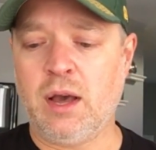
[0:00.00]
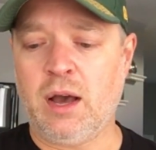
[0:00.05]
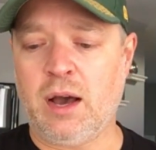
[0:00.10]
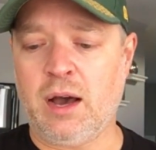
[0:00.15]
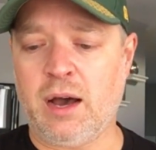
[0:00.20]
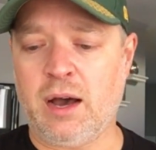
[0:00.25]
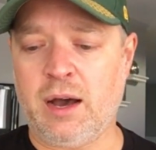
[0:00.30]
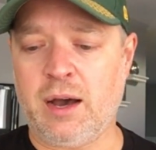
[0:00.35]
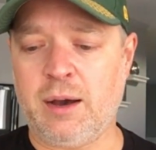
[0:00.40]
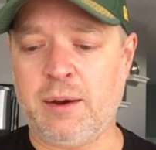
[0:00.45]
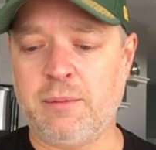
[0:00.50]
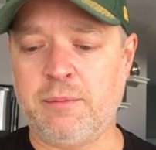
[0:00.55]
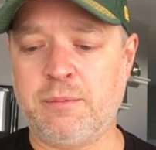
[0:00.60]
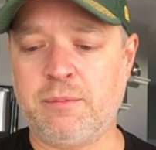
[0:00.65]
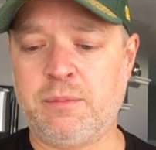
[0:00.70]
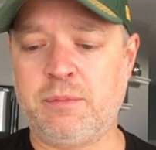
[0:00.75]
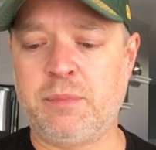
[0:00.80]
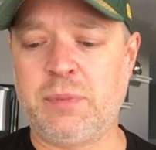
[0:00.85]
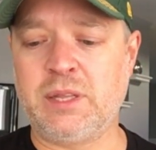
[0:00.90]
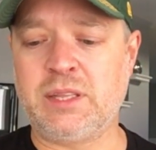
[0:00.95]

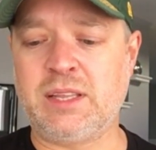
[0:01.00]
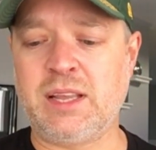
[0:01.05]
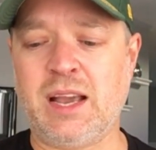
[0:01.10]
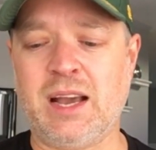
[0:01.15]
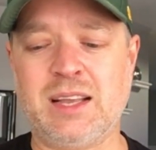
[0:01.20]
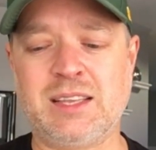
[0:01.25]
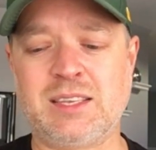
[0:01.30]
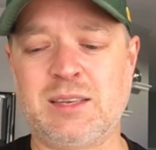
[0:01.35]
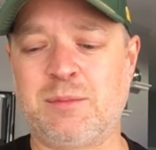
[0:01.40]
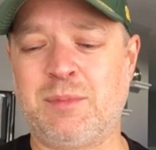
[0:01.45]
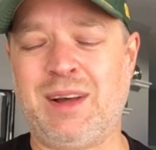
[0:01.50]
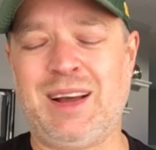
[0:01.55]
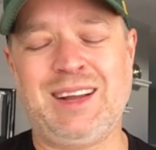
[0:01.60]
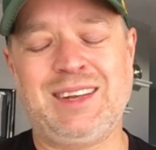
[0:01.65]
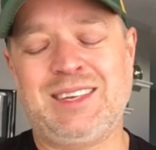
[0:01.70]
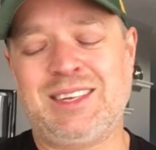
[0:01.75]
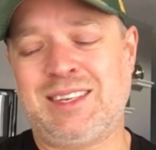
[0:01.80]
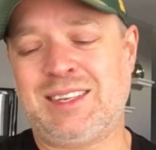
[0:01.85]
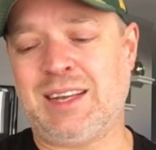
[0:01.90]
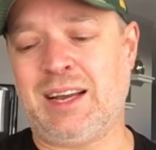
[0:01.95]
But yeah,
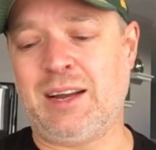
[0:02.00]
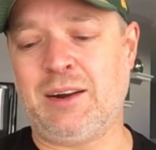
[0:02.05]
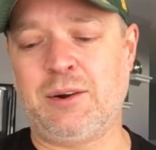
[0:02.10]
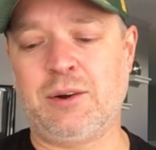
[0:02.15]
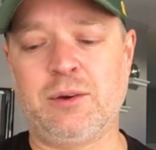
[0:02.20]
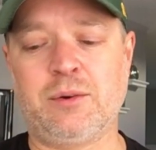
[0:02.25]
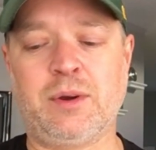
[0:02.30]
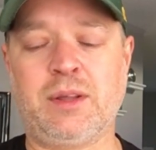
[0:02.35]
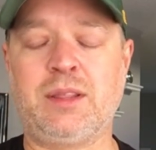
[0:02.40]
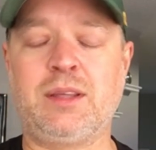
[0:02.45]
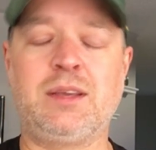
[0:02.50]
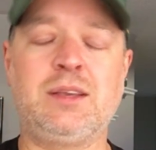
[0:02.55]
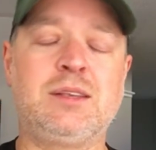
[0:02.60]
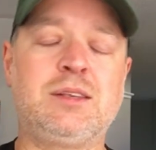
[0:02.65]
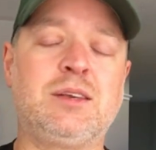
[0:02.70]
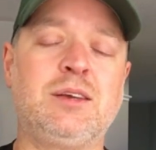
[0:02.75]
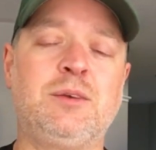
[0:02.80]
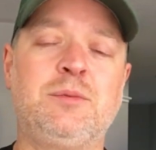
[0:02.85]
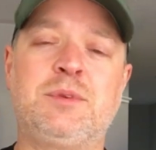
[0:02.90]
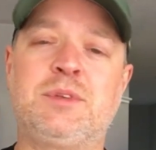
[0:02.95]
I don't know. I think
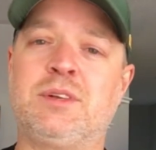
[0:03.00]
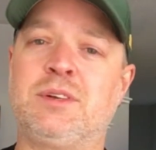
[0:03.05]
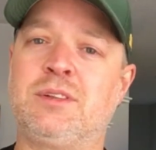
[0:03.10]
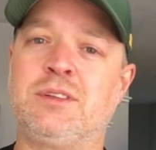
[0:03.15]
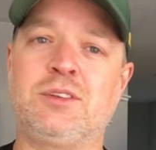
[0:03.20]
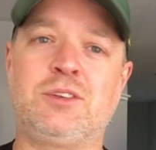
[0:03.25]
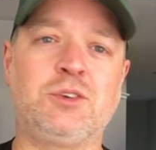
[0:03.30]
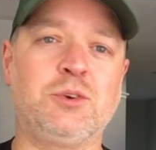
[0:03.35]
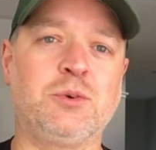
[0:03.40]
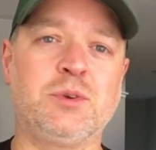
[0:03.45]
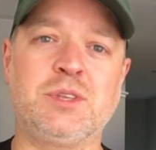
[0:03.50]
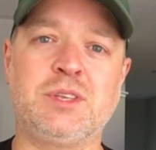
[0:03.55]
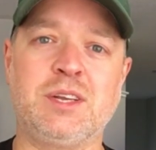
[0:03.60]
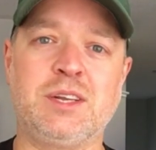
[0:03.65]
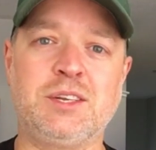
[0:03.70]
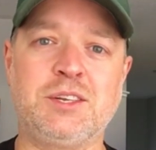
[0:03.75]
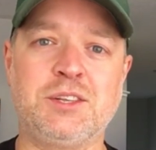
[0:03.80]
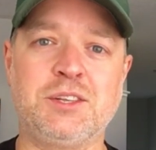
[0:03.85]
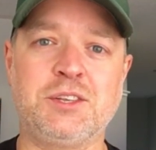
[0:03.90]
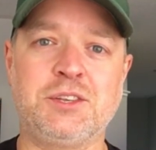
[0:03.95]
he's going to start to show his
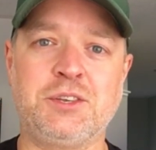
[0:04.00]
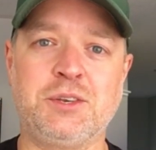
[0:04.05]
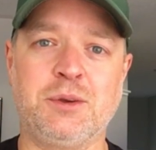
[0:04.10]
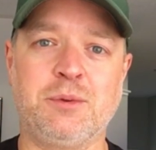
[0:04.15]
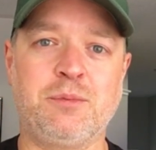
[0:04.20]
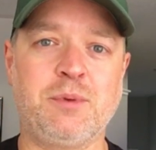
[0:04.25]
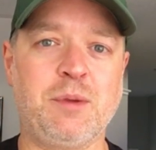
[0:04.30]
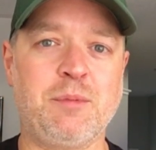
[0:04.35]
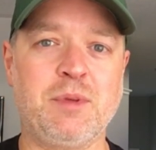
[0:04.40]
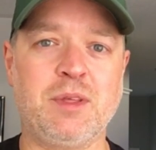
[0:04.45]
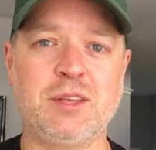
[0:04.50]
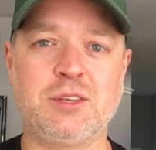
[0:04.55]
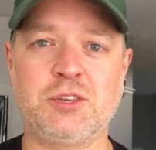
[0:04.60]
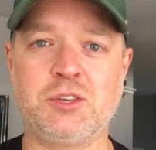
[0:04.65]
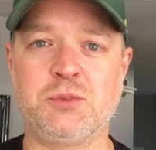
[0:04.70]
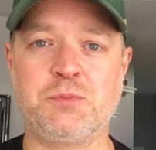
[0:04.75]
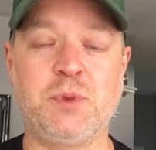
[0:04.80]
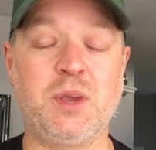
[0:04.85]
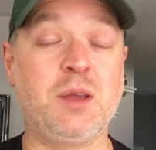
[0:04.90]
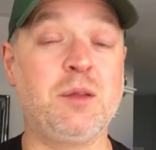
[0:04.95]
age this year. Maybe that's
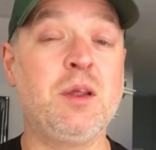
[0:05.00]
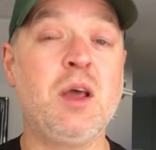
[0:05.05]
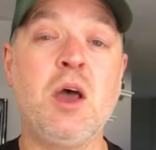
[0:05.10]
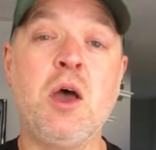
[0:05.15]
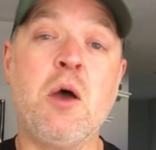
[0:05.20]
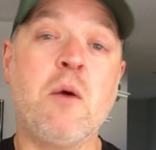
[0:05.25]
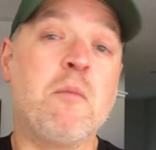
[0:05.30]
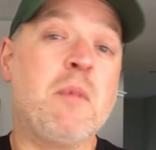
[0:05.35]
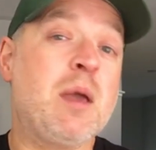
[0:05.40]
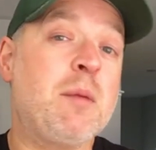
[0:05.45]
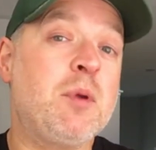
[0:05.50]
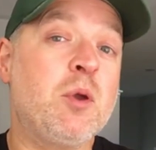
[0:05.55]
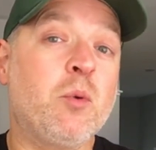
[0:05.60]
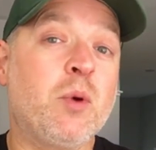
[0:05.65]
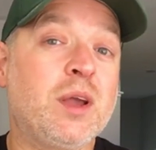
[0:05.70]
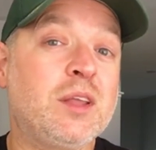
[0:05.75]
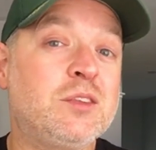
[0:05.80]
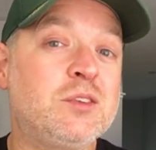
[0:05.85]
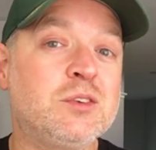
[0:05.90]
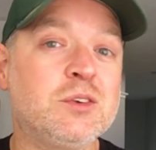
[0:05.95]
just me, and maybe
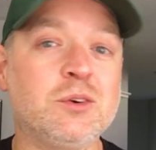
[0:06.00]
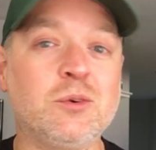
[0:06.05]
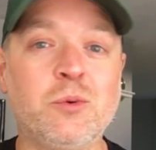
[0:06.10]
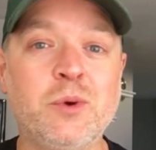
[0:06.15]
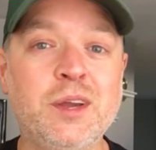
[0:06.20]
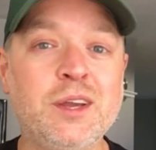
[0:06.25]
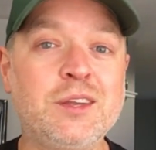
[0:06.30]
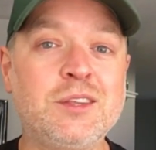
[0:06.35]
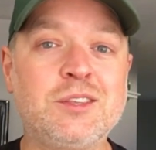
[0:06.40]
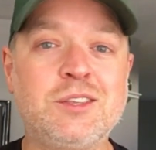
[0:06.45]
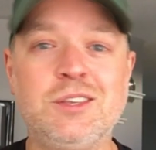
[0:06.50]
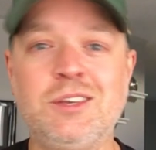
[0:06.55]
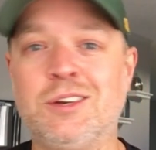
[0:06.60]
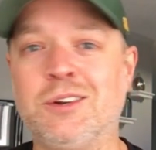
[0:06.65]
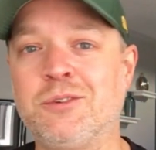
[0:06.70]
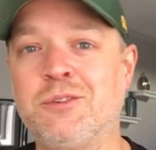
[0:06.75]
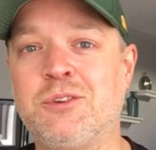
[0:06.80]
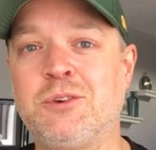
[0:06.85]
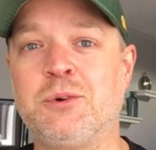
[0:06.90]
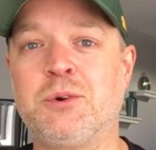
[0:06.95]
wait till week 2
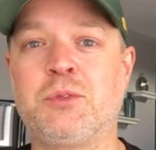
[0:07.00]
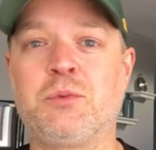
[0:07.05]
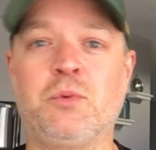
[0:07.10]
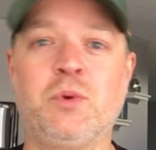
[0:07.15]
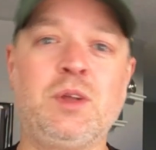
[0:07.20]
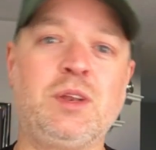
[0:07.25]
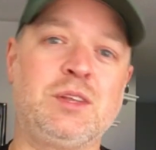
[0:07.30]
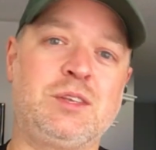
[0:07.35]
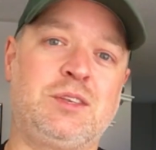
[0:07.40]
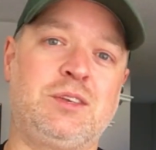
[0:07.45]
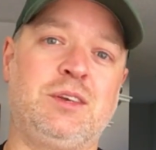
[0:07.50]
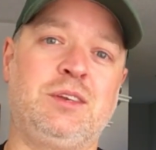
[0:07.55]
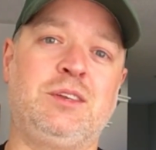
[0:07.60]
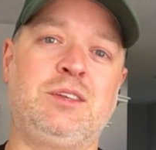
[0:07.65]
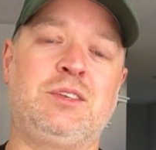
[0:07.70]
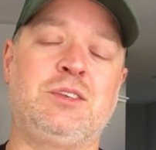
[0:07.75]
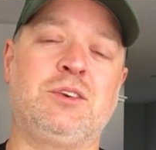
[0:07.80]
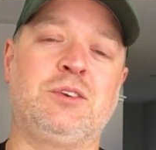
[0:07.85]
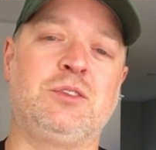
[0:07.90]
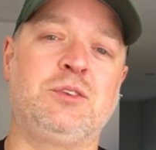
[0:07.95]
or 3
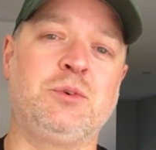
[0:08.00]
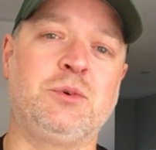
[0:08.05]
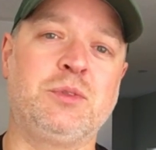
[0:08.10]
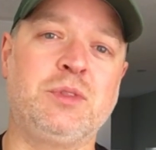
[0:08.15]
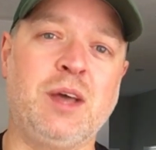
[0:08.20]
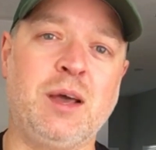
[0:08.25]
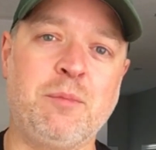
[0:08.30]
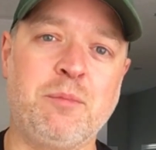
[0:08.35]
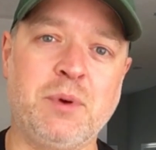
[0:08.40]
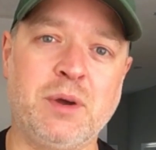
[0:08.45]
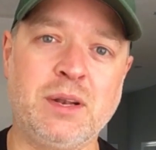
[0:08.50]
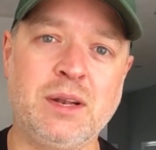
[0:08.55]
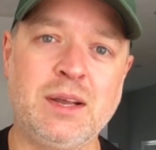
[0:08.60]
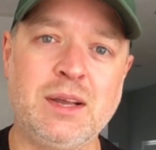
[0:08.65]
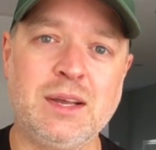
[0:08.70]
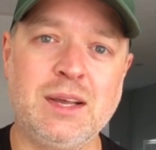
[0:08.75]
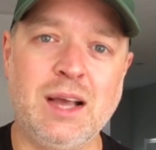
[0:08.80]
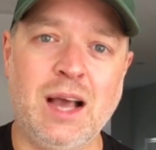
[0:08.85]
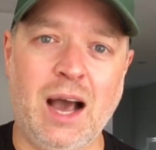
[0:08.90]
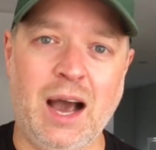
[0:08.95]
to start doing that. But
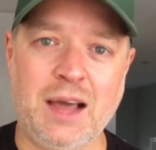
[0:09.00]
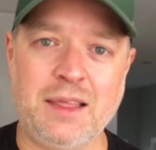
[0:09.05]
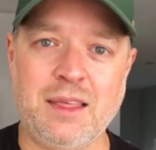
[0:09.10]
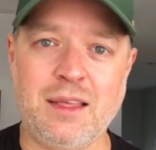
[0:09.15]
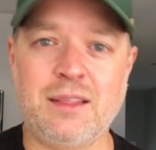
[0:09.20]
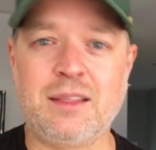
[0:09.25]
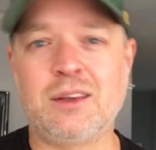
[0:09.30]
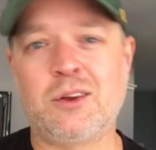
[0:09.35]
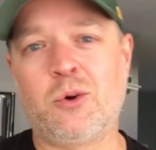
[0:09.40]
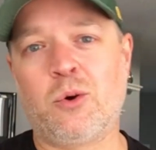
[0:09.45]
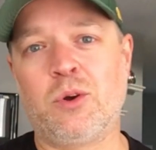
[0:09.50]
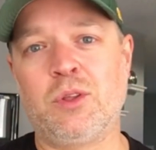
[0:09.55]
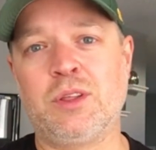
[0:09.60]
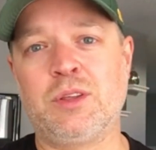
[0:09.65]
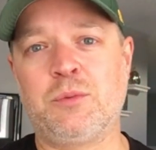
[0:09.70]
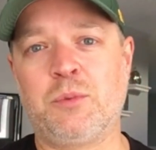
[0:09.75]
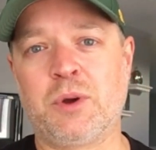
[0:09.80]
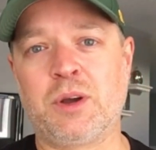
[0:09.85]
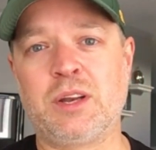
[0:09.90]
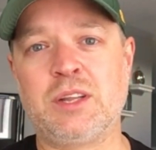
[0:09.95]
I think that we're
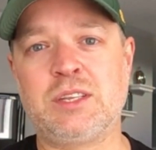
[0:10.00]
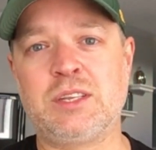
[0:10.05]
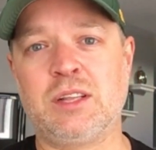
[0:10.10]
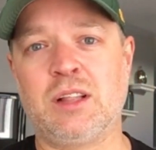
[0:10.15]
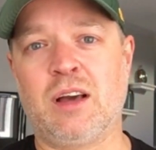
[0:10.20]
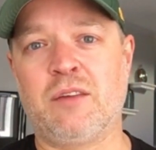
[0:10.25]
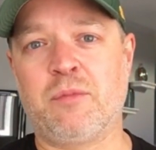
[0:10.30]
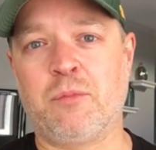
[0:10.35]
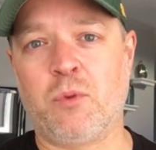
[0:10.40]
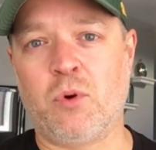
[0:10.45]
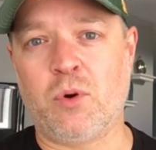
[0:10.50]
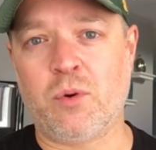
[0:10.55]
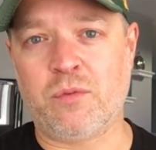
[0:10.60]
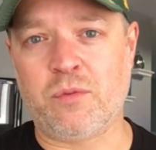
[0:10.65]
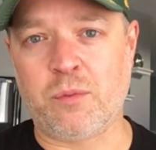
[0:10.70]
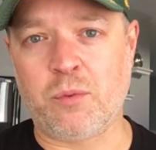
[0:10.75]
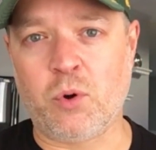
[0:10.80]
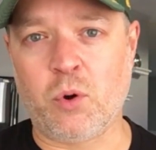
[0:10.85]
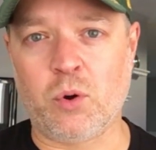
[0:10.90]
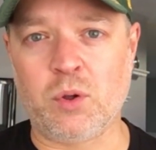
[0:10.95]
going to see a lot more
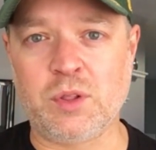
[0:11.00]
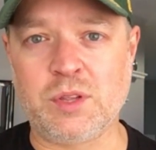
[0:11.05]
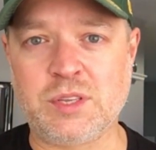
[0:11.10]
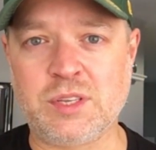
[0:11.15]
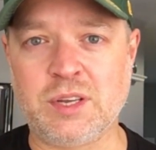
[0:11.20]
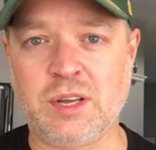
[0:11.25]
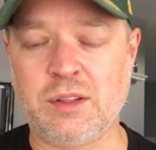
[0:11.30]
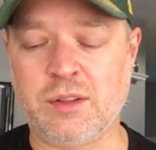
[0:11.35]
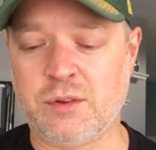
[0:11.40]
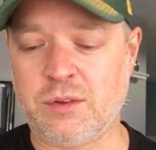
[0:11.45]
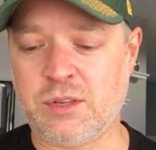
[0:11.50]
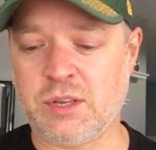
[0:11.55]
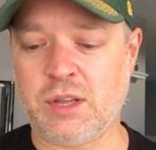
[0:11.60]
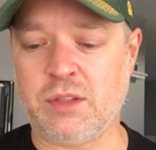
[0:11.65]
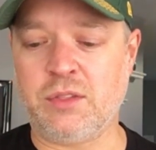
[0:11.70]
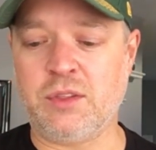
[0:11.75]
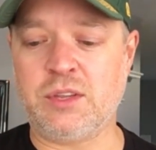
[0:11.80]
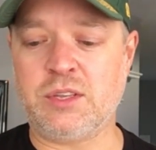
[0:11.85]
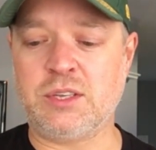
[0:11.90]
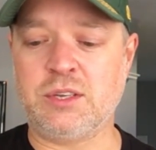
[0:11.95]
from Cortland
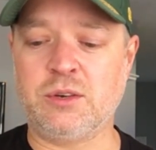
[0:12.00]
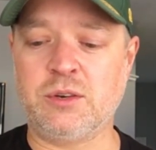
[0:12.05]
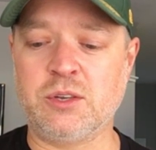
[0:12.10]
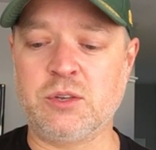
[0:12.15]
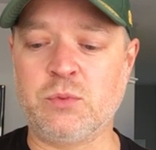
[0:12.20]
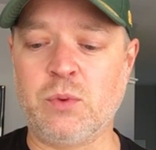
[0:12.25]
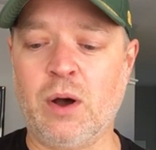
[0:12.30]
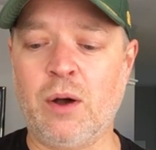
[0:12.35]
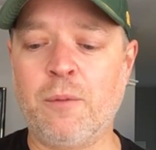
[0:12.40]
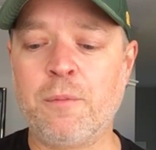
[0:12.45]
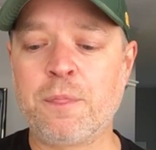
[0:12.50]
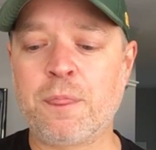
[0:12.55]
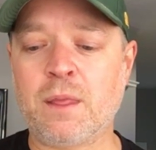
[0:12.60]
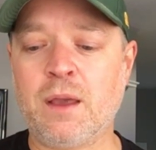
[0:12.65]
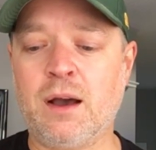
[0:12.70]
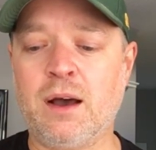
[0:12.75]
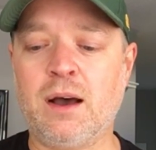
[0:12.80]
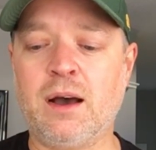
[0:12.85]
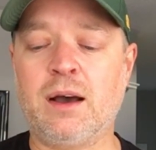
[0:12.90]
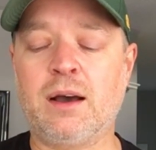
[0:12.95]
Sutton this year as well,
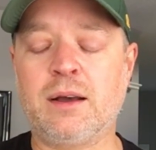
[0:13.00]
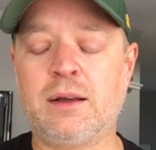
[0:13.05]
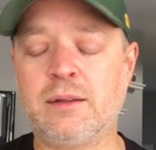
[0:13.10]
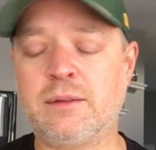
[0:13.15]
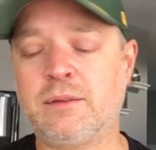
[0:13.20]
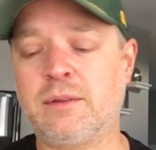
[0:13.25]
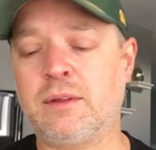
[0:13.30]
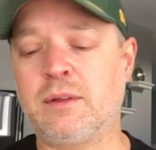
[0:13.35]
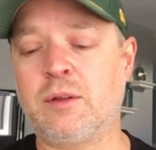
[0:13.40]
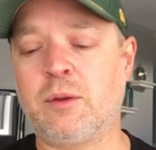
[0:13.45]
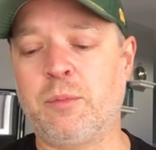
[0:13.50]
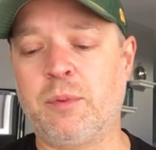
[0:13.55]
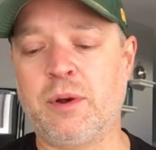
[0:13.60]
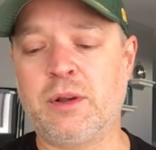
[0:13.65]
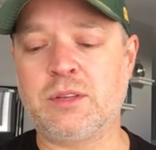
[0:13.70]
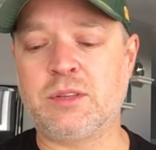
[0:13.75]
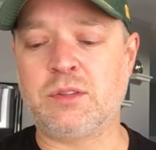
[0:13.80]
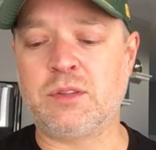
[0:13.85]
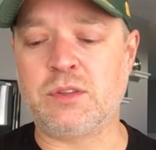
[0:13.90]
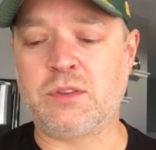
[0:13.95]
in
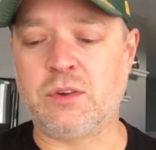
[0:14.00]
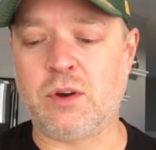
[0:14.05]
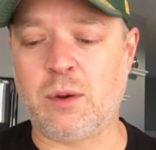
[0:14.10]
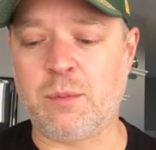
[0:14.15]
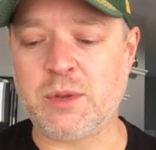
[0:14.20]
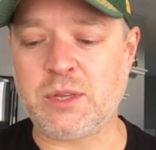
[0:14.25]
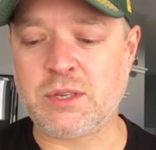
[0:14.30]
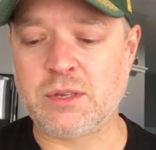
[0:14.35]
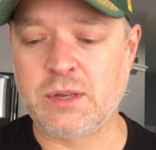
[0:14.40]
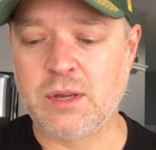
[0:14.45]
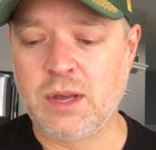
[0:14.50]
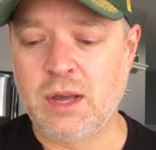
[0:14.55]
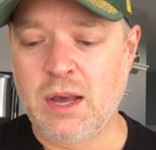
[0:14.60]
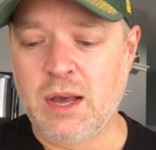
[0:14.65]
comparison to Thomas.